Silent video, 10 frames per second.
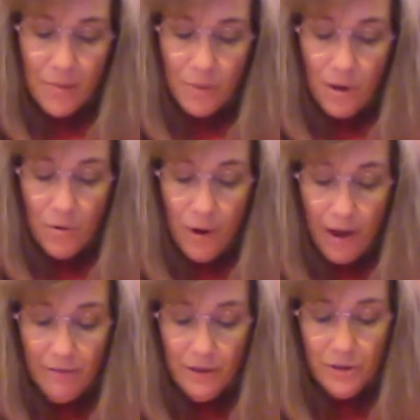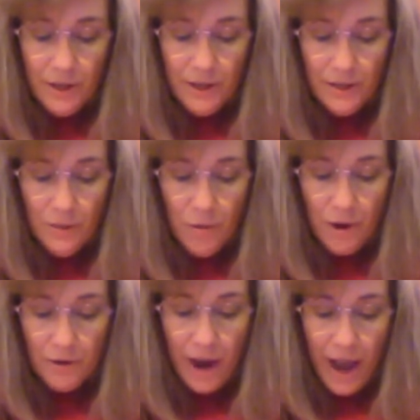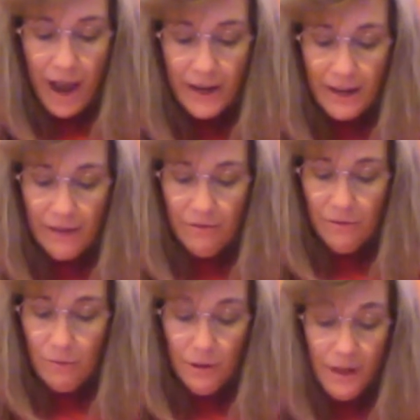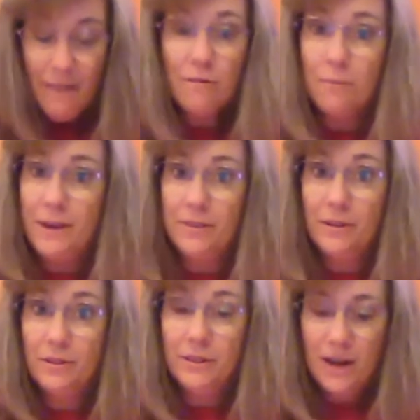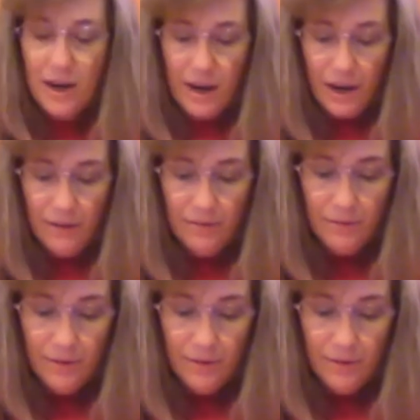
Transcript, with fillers: But whoever drinks the water I give will never be thirsty again.